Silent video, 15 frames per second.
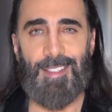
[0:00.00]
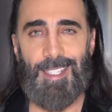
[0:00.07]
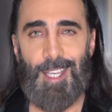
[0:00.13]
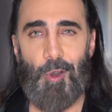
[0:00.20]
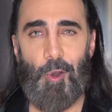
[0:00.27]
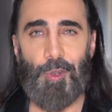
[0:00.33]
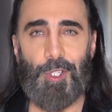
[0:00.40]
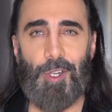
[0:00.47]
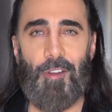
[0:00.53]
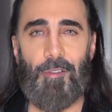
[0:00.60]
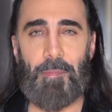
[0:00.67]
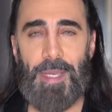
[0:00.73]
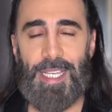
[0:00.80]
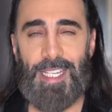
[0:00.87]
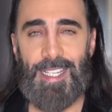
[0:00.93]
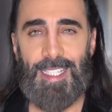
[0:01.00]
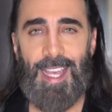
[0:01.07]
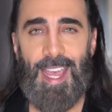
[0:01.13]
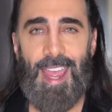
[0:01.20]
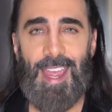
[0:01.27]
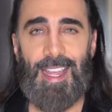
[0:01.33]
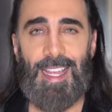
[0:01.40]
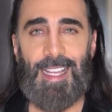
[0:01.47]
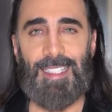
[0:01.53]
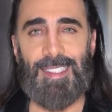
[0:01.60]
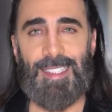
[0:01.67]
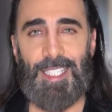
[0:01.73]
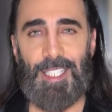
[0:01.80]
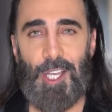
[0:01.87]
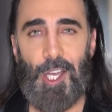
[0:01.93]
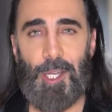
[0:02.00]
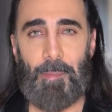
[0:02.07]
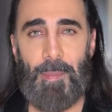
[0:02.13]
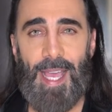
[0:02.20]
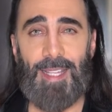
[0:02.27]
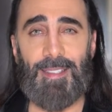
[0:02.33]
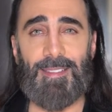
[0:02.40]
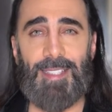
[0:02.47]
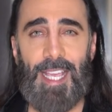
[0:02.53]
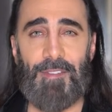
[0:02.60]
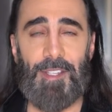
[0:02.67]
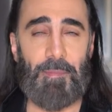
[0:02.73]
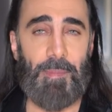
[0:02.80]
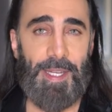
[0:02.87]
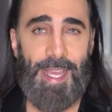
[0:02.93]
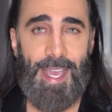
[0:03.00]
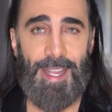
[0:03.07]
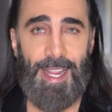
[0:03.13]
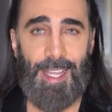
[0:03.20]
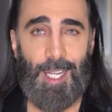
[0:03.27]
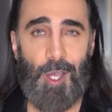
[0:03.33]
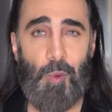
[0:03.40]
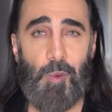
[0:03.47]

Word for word: The owner of BDK is the young man David Benedic,